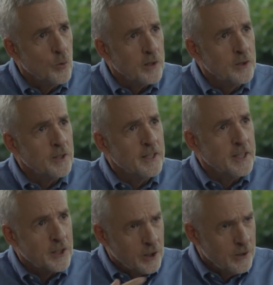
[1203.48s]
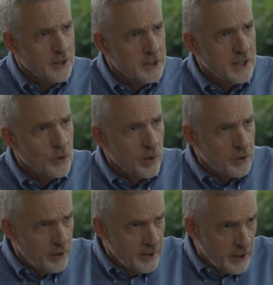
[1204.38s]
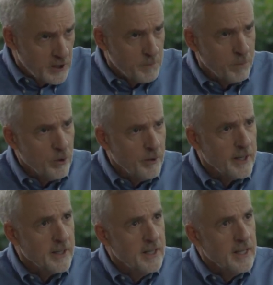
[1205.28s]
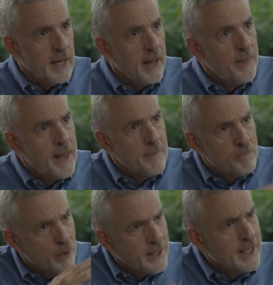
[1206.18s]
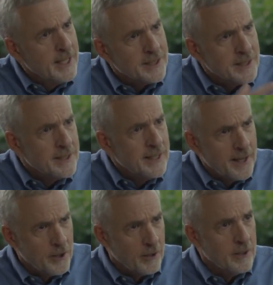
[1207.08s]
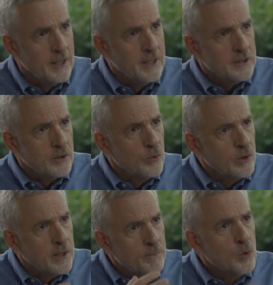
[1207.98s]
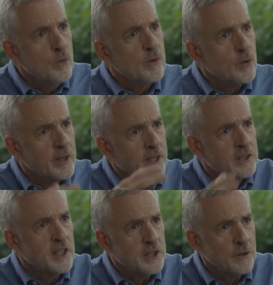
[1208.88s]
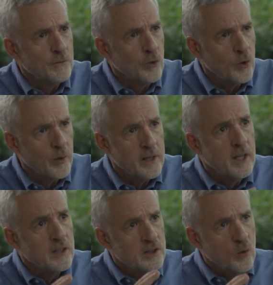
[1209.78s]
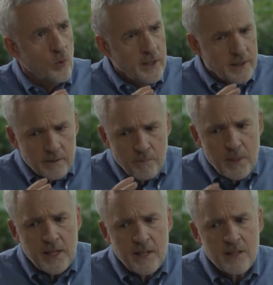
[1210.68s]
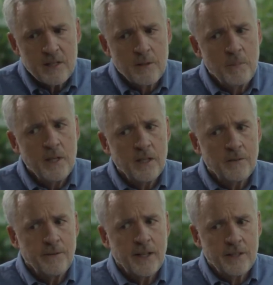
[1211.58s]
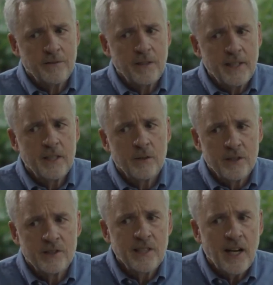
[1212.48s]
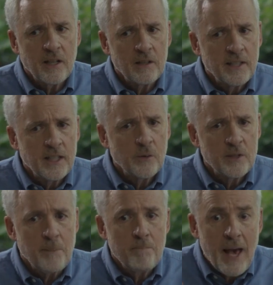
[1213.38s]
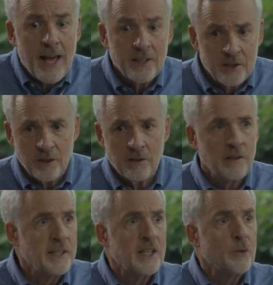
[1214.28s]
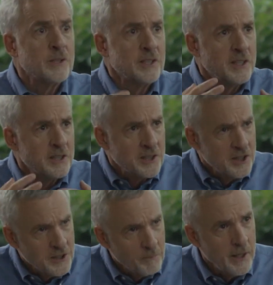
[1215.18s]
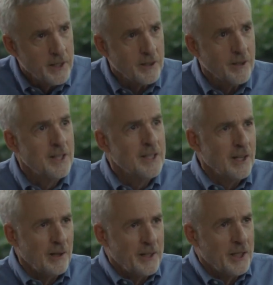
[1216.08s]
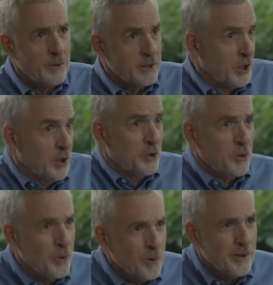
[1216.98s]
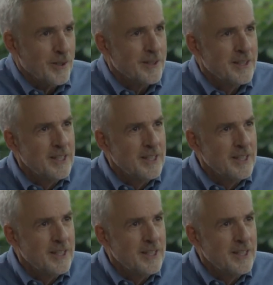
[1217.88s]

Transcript: who are good at encouraging, who are good at exploring, and then bringing it together to really move an organization forward. So what it means to be an effective leader is not a leader as a manager, a leader as a decision maker, a leader as a controller.